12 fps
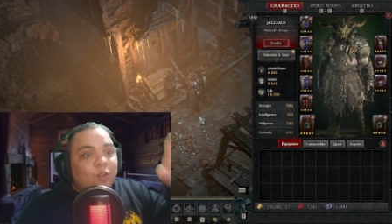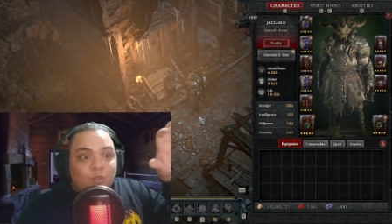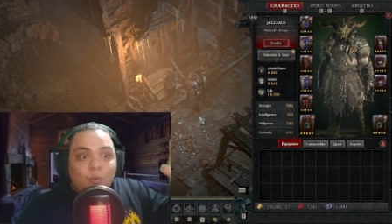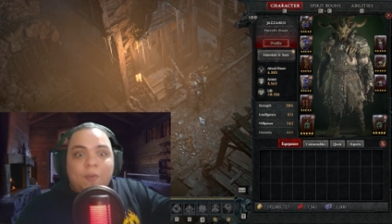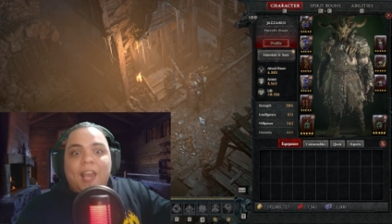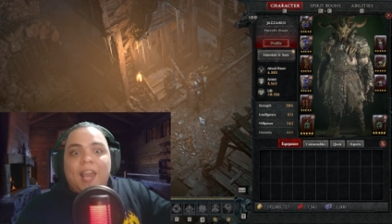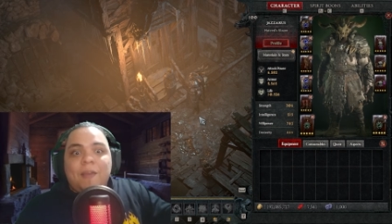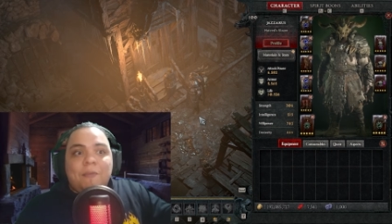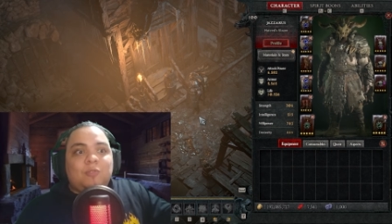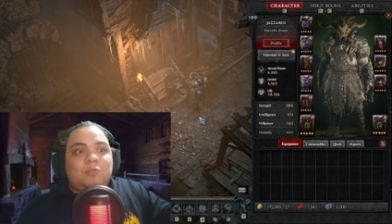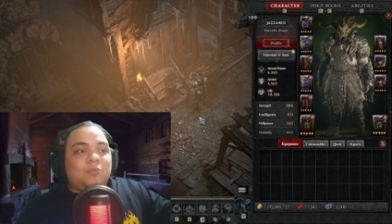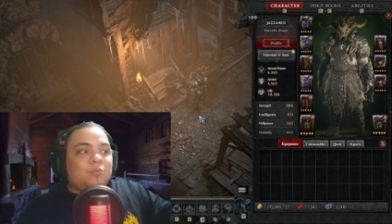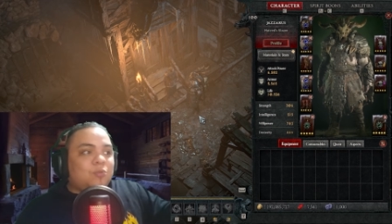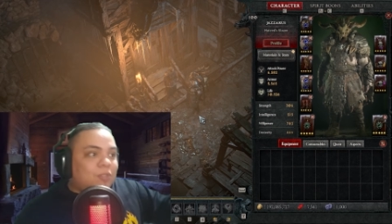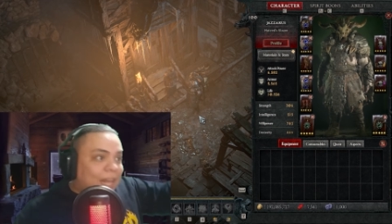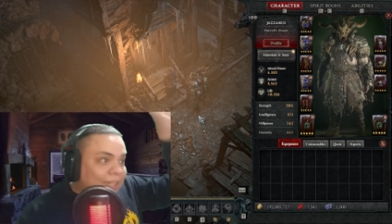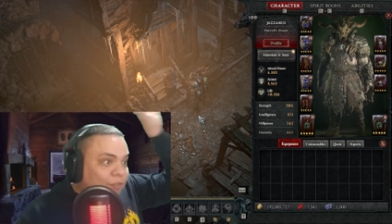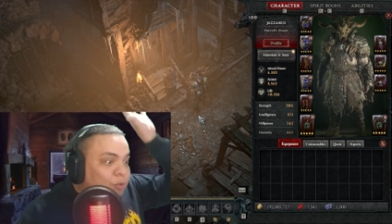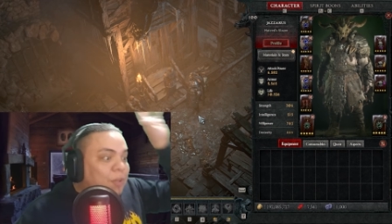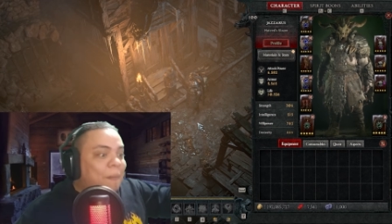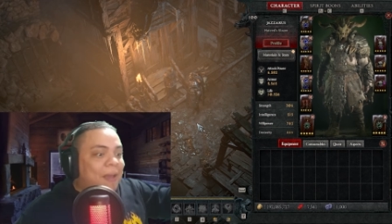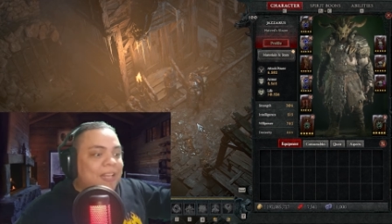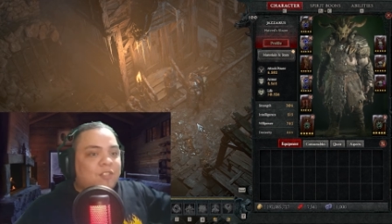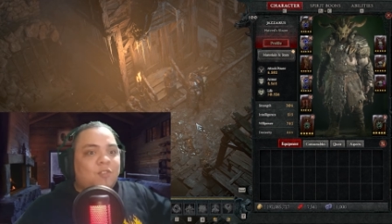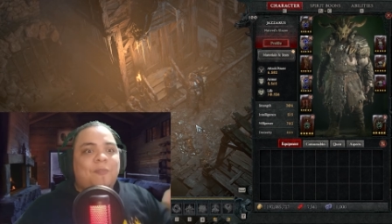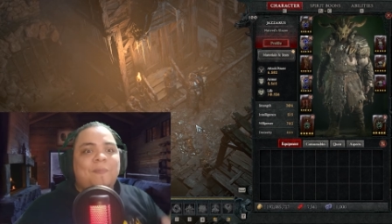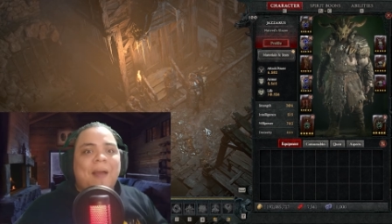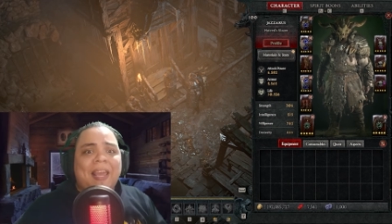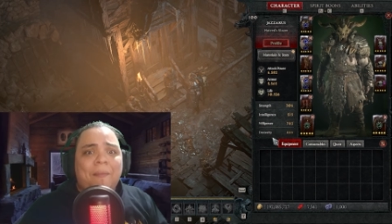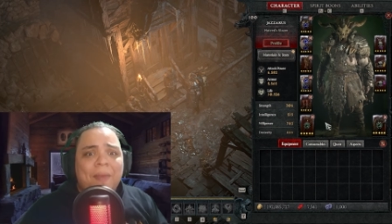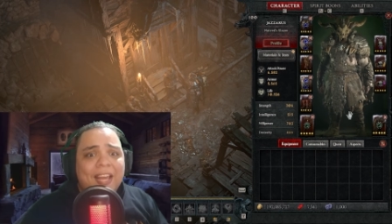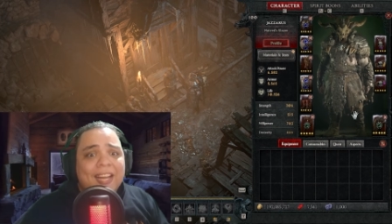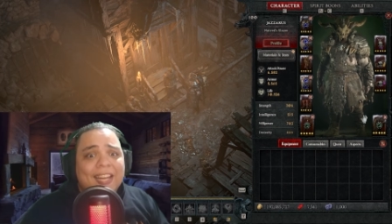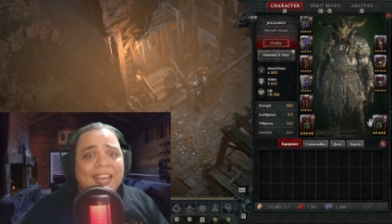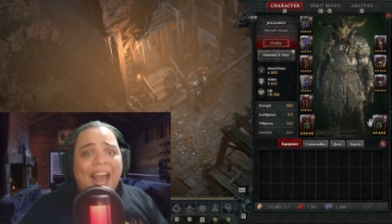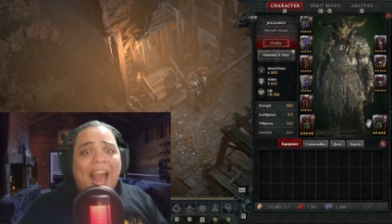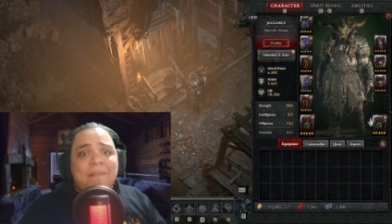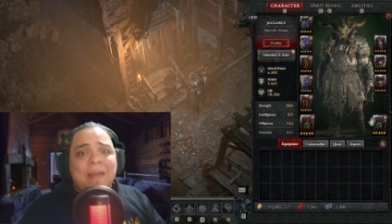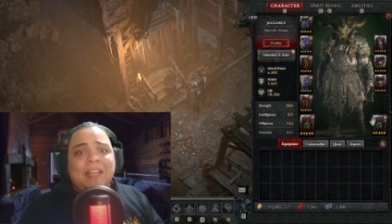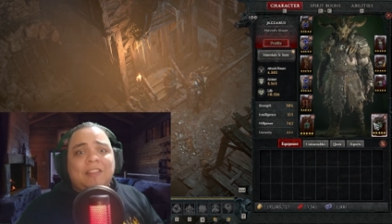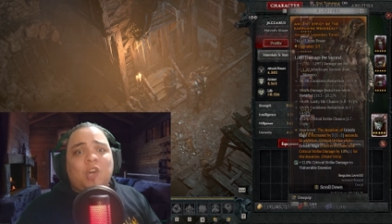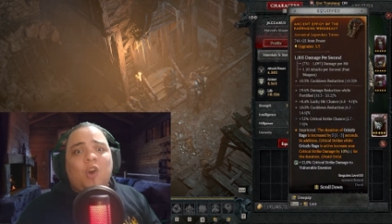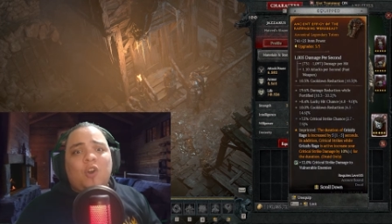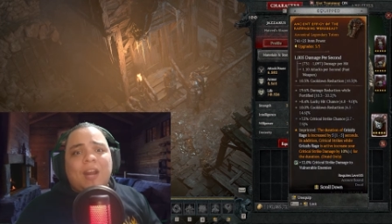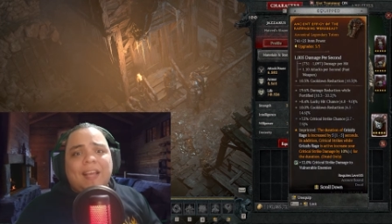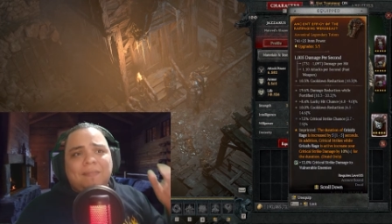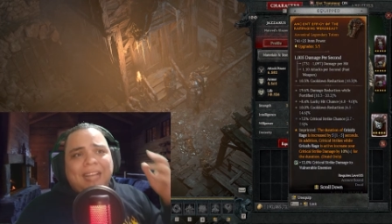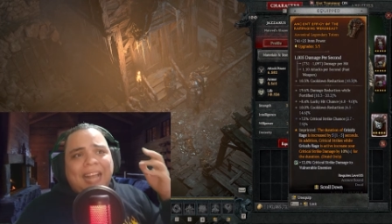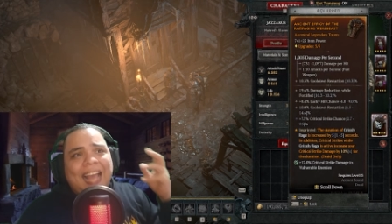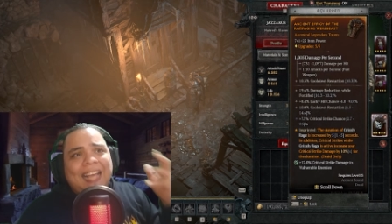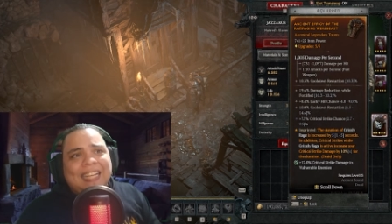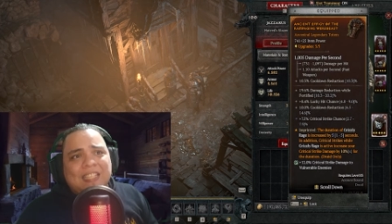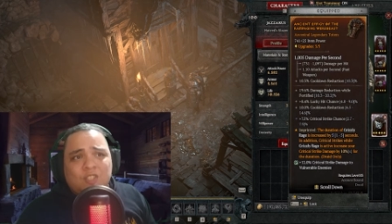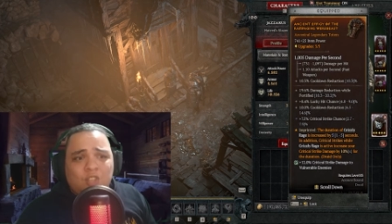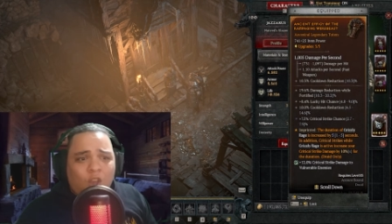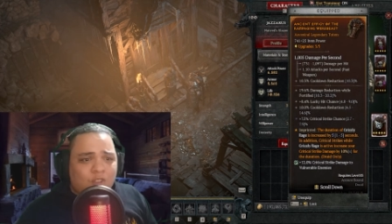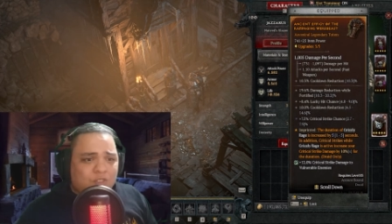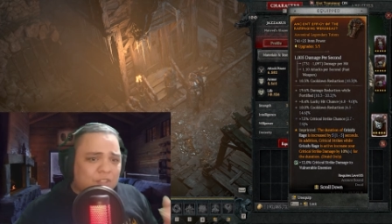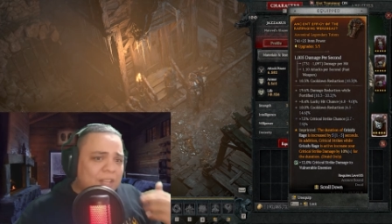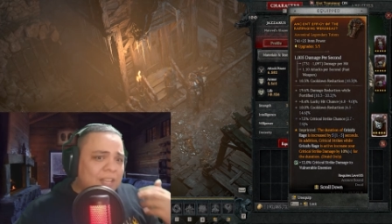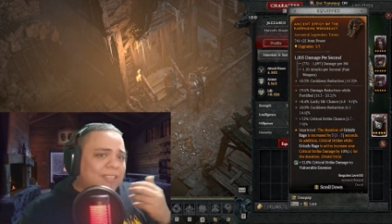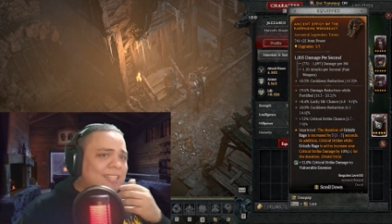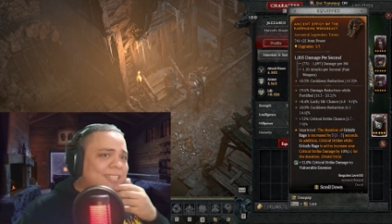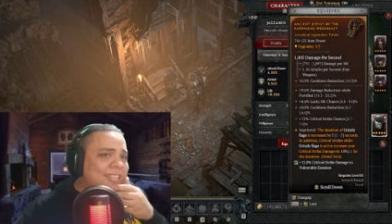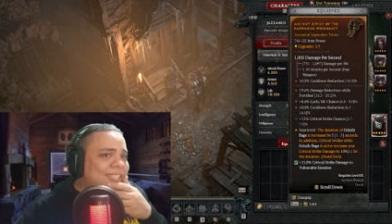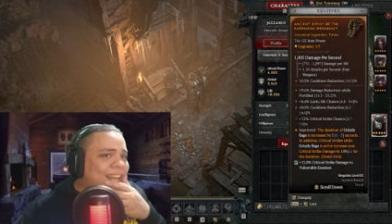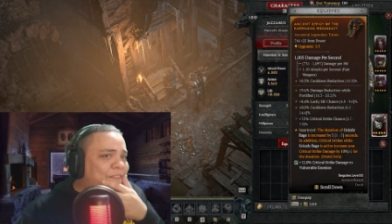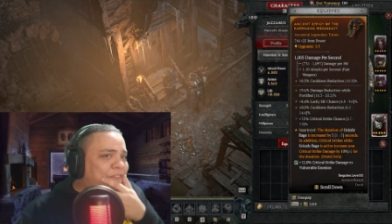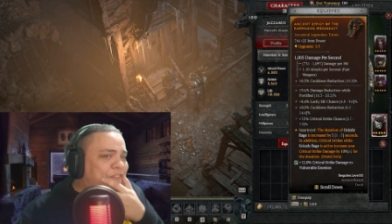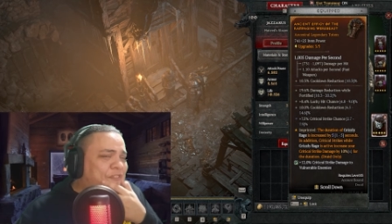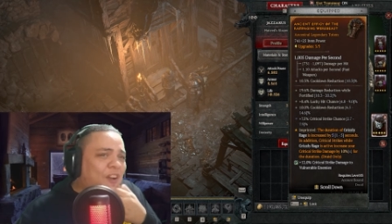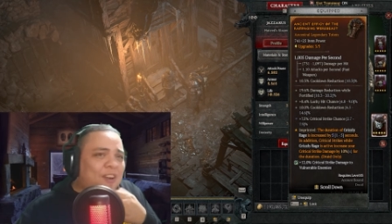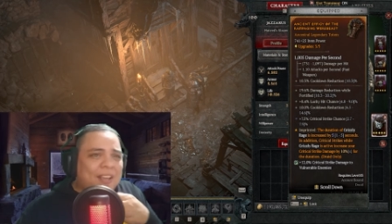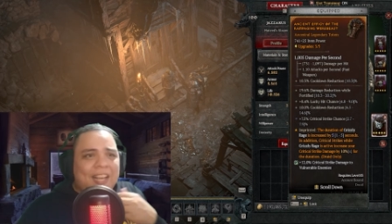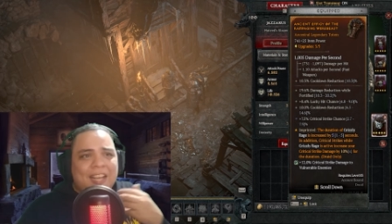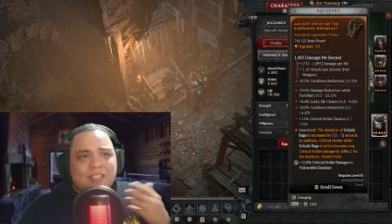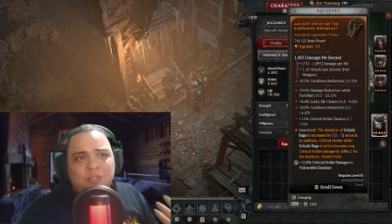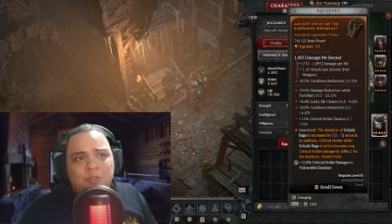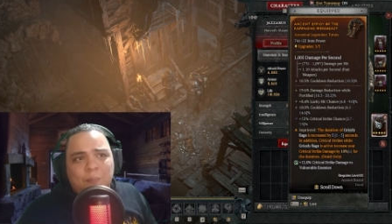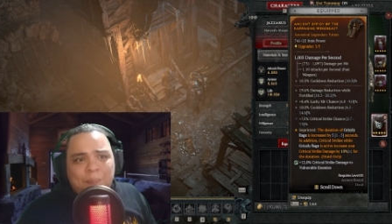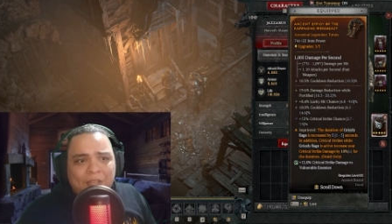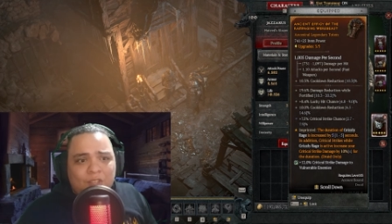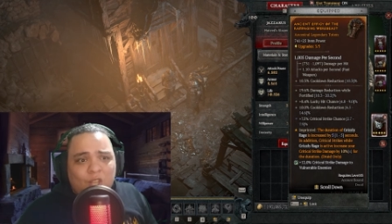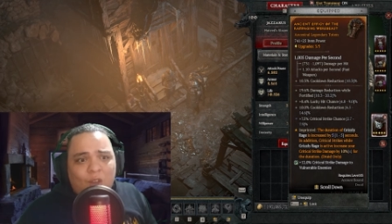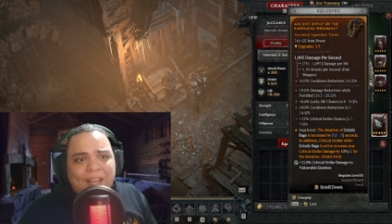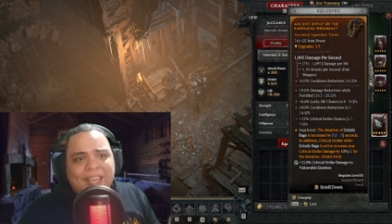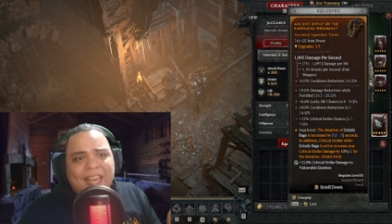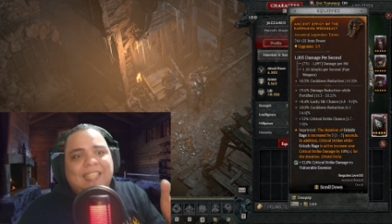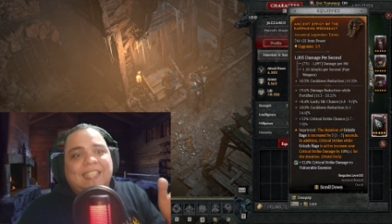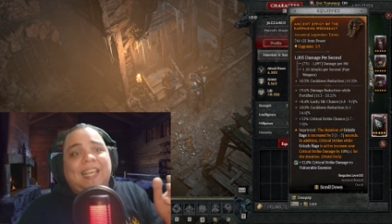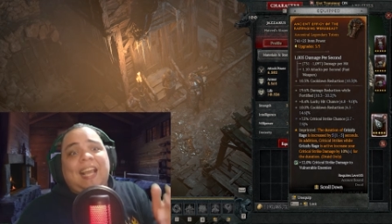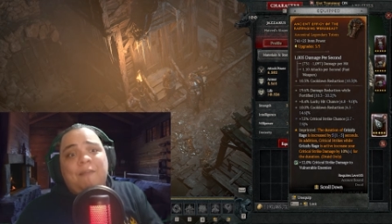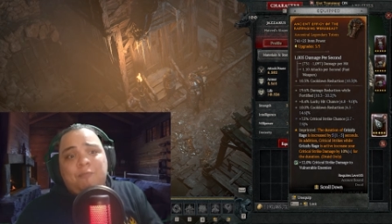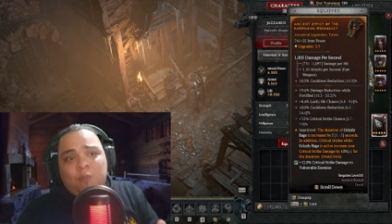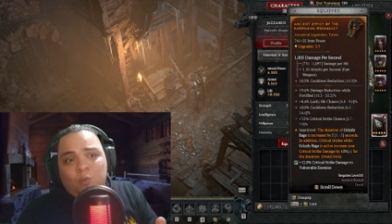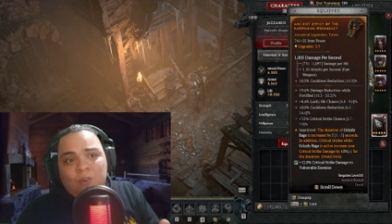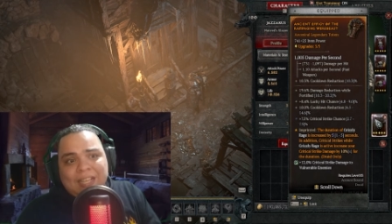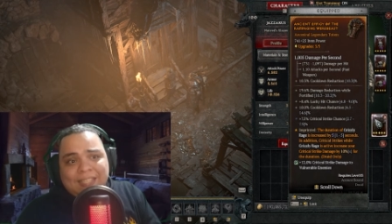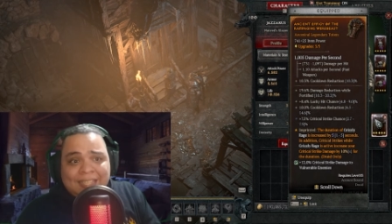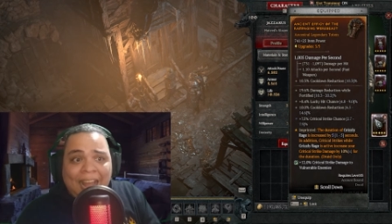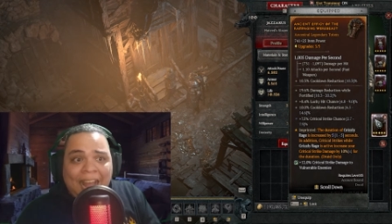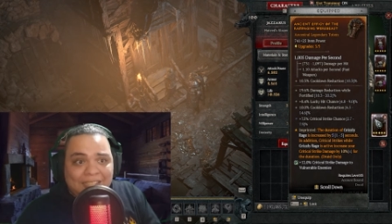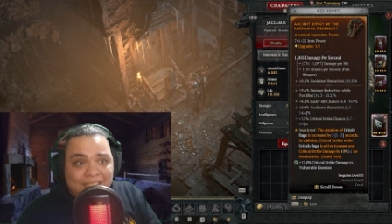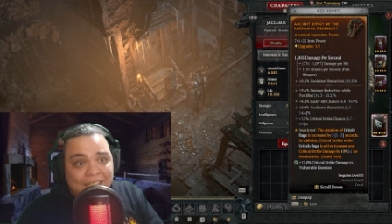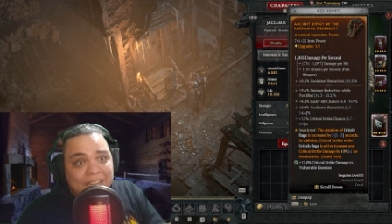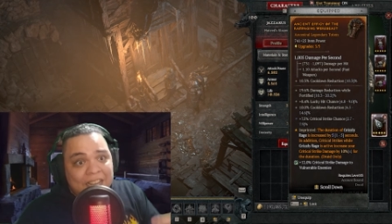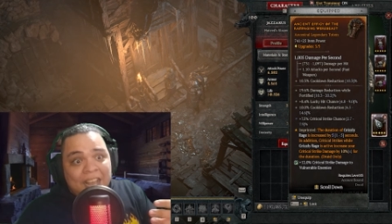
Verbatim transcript: to be able to do that to the best of my ability. And my torrent kind of sucks. This is a fucking stupid torrent. Yes, I have cool stats.